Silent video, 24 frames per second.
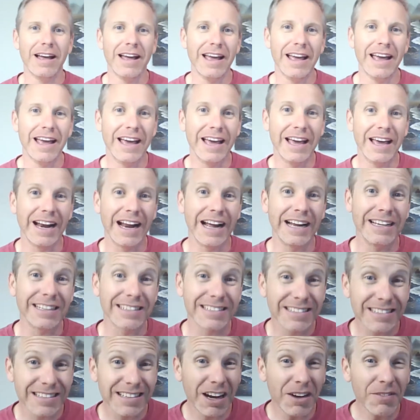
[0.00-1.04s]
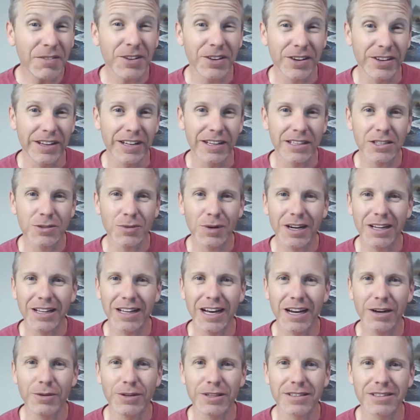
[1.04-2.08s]
And I discovered this while
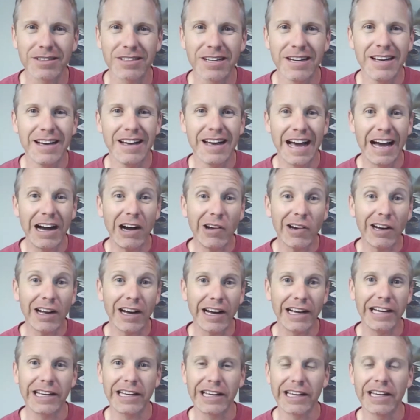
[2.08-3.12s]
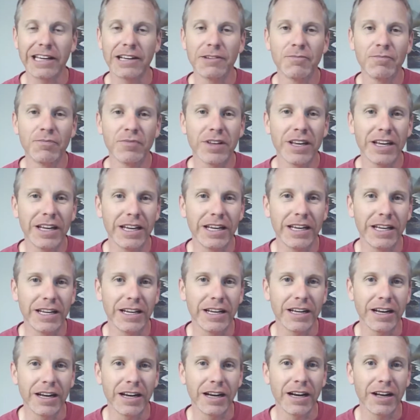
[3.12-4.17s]
I was out hiking
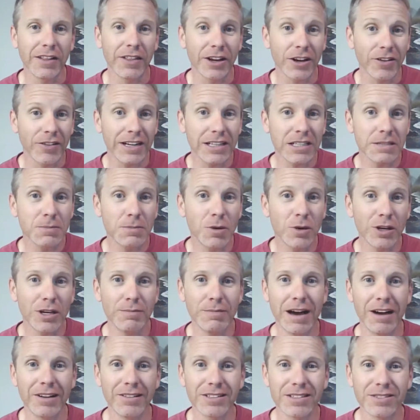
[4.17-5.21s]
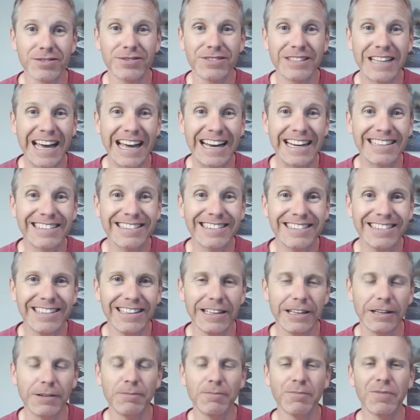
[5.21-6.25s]
in the Great Smoky Mountains of
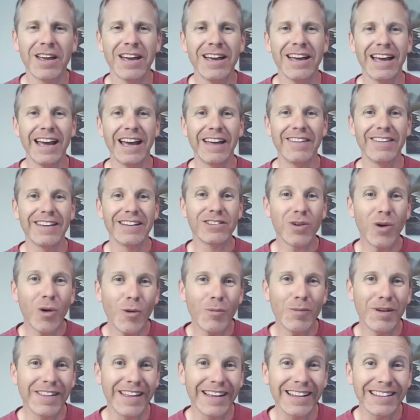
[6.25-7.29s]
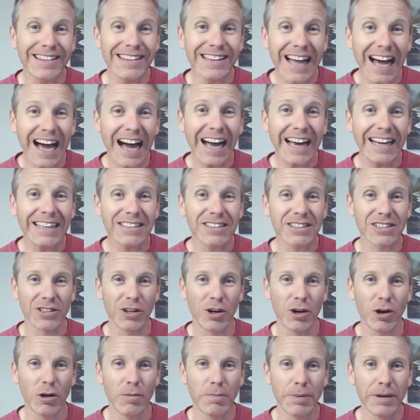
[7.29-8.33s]
Tennessee. And they told me that lye
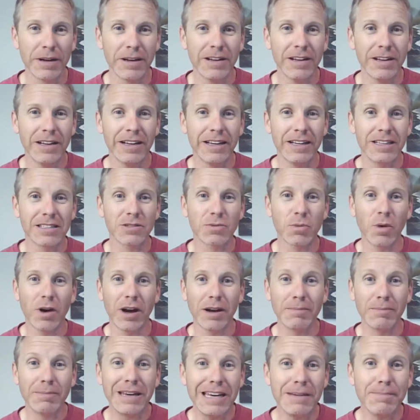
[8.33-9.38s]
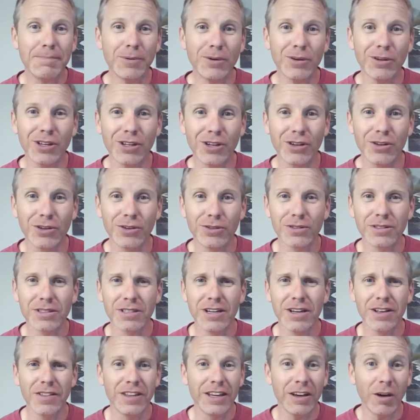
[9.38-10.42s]
soap is what people use,
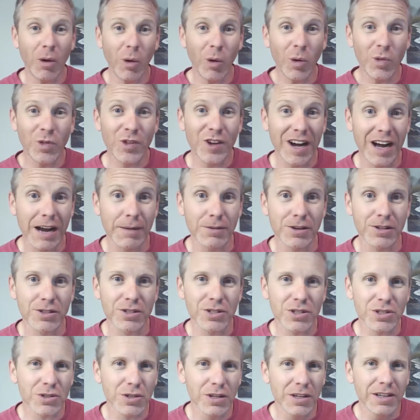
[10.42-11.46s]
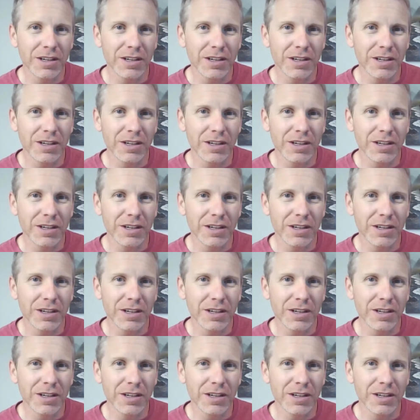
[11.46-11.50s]
the old timers